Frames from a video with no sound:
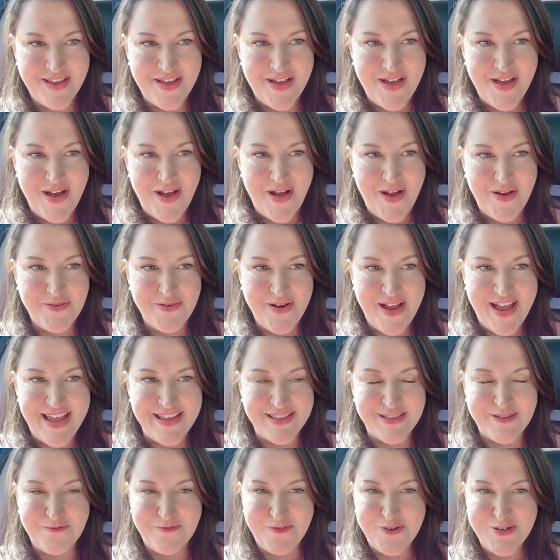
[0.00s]
All right,
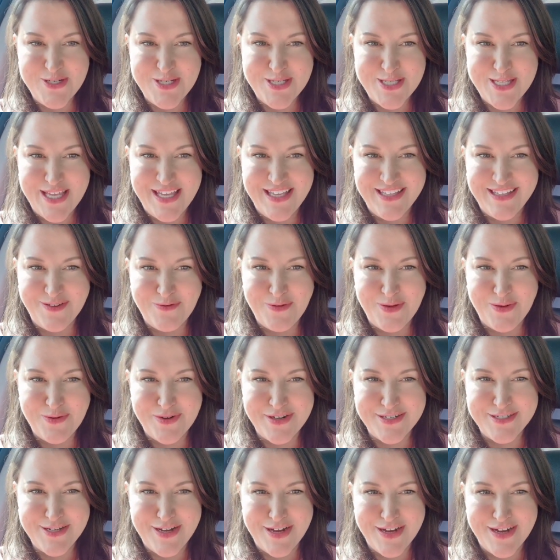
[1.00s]
the first thing that we want
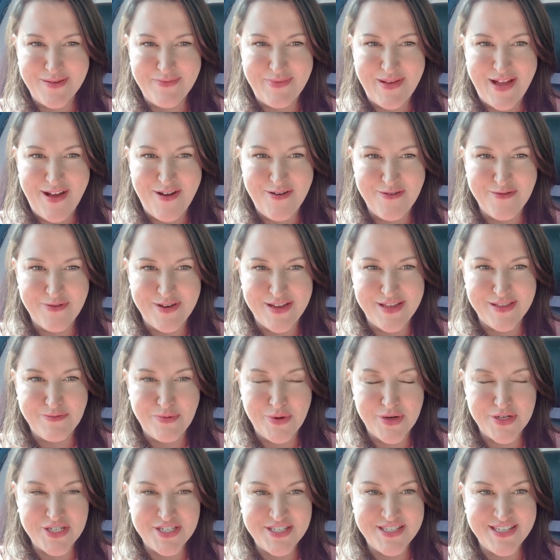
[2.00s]
to talk about with
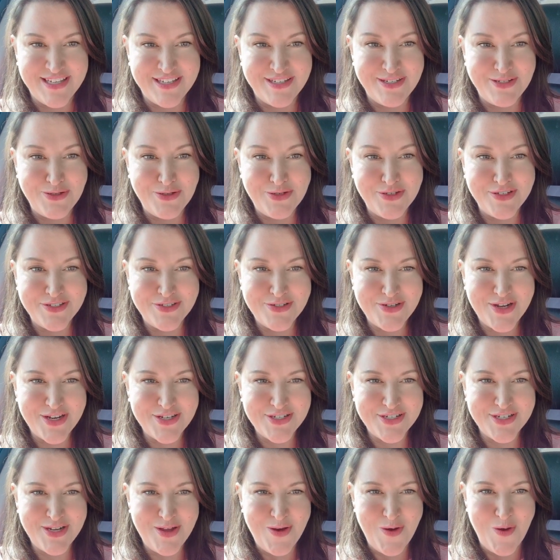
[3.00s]
purchasing a new
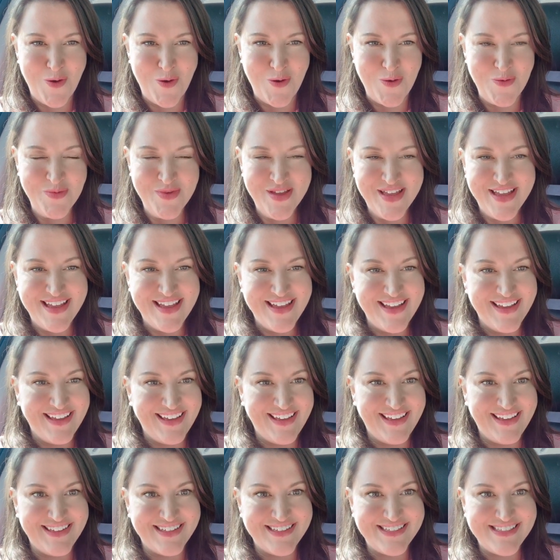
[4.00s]
construction home
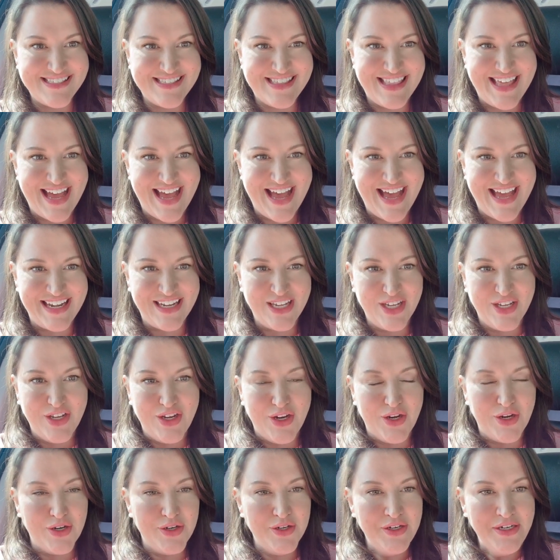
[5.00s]
is that
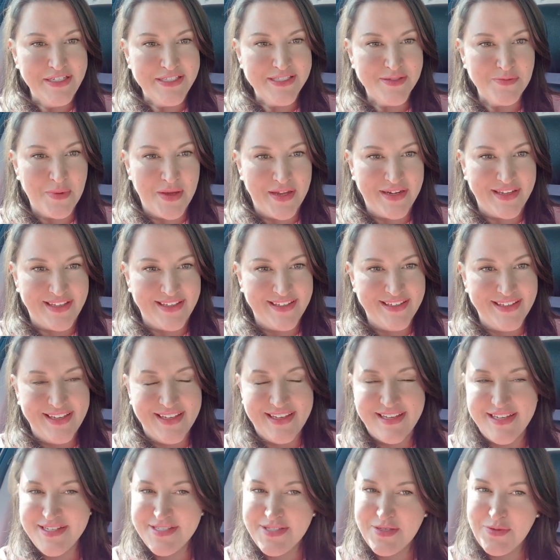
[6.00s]
earnest money
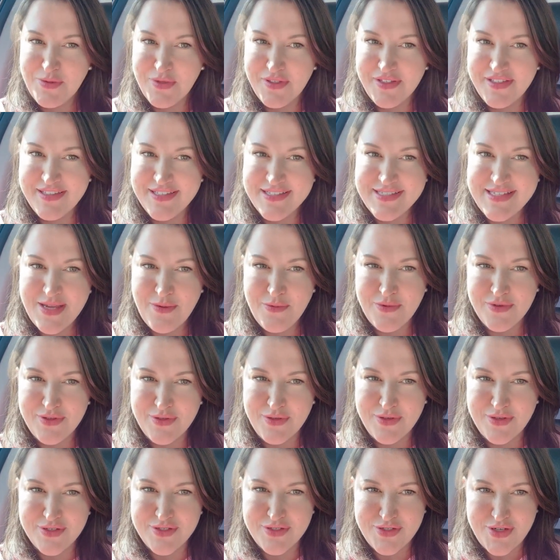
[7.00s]
isn't really the same with new
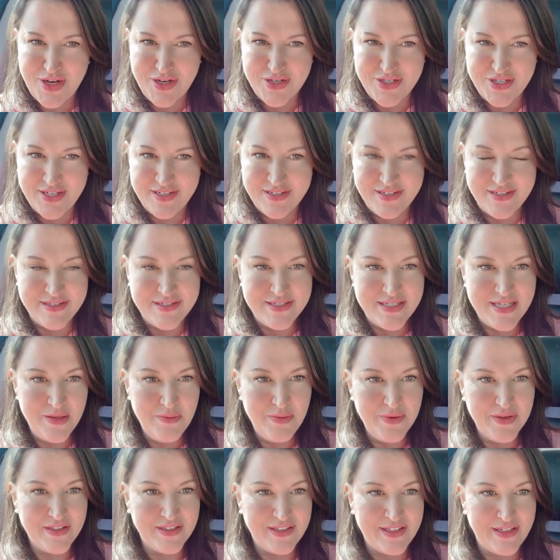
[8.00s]
construction.
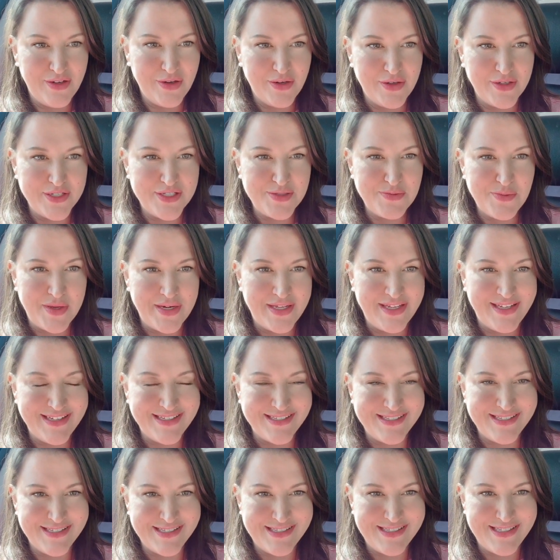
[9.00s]
Typically, earnest money
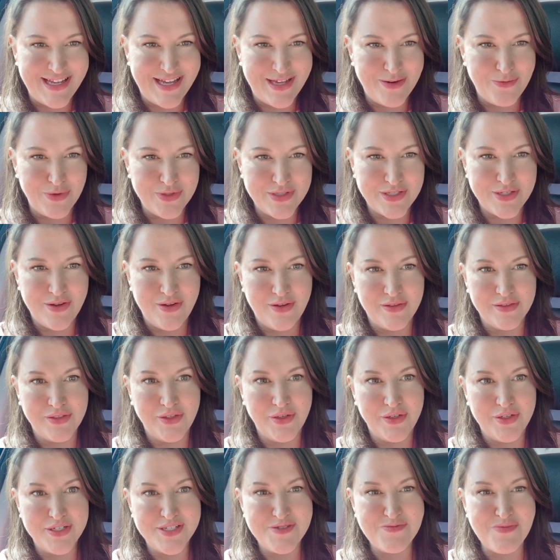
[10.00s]
is instead what's called an
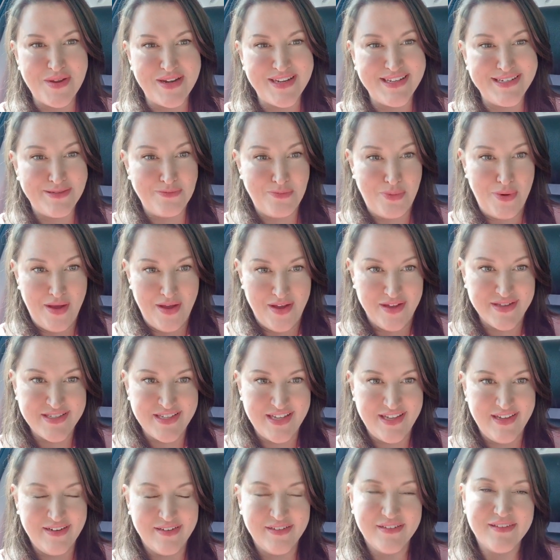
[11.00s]
earnest money
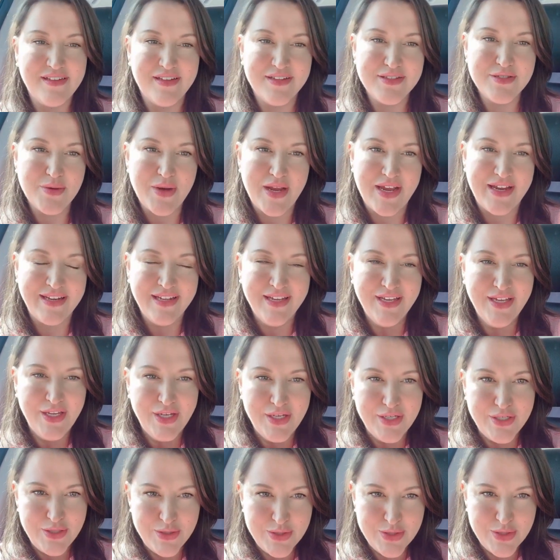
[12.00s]
deposit. That's right.
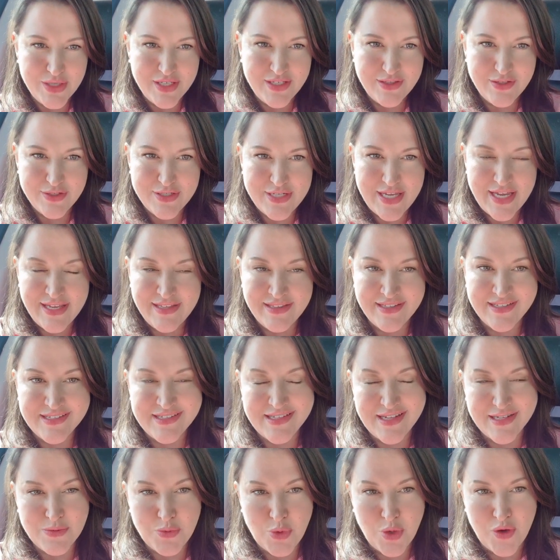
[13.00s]
Usually they're taking this
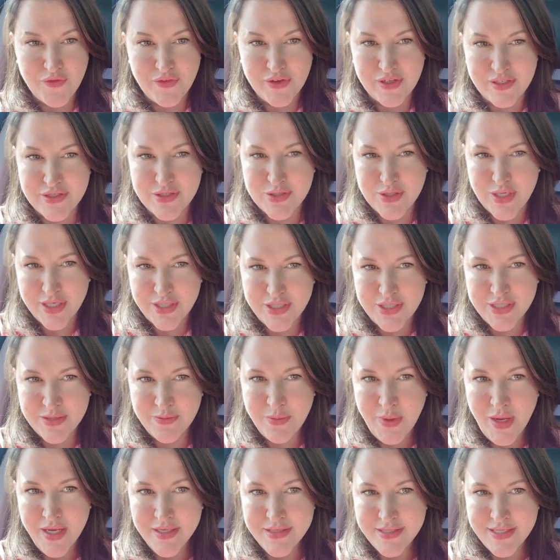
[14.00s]
as more of a construction
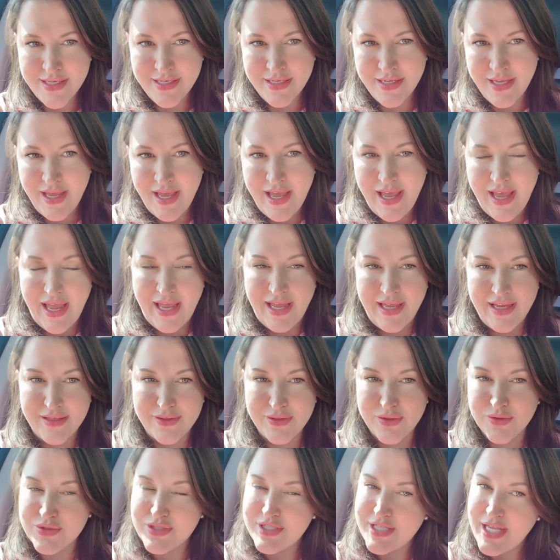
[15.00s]
deposit, and
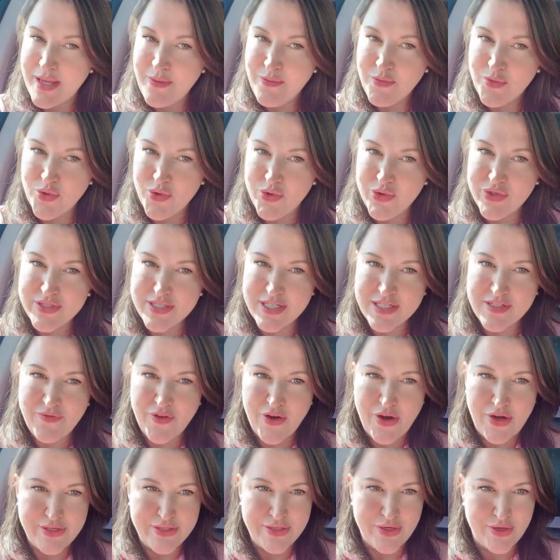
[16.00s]
the same rules as
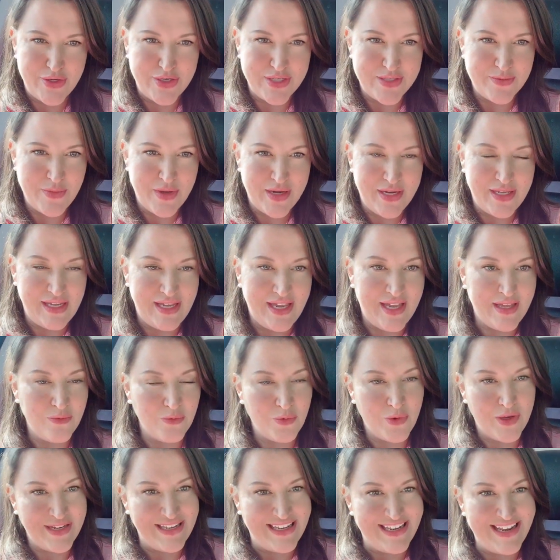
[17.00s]
far as earnest money and
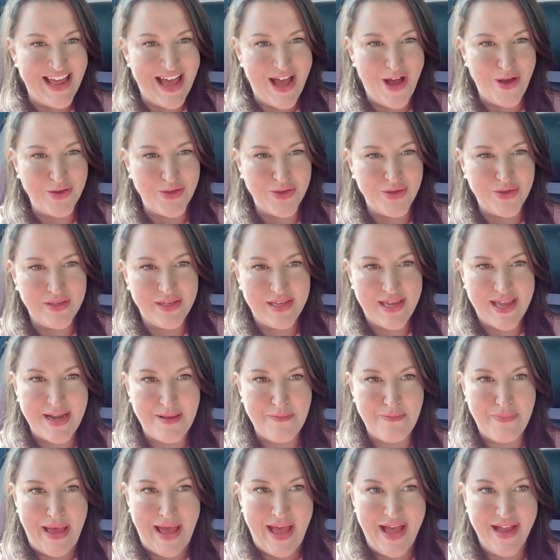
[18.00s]
when and how you can get
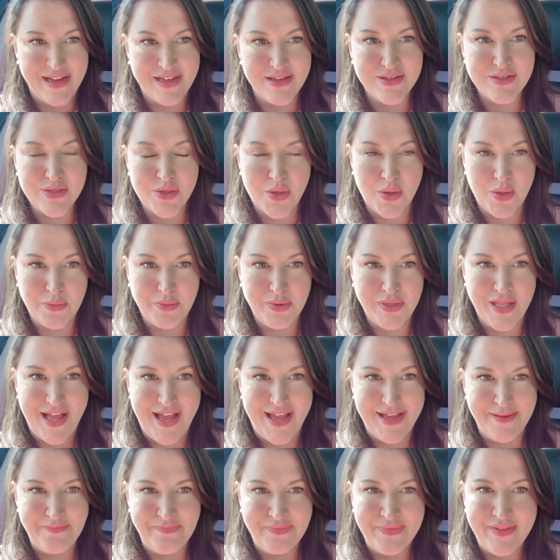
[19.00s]
it back don't apply.